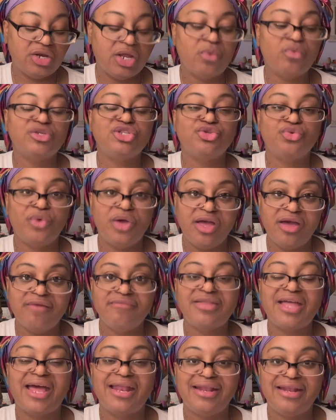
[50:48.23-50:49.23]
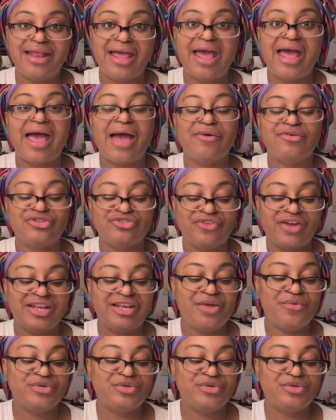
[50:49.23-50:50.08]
They was twelve ninety-nine. I was right.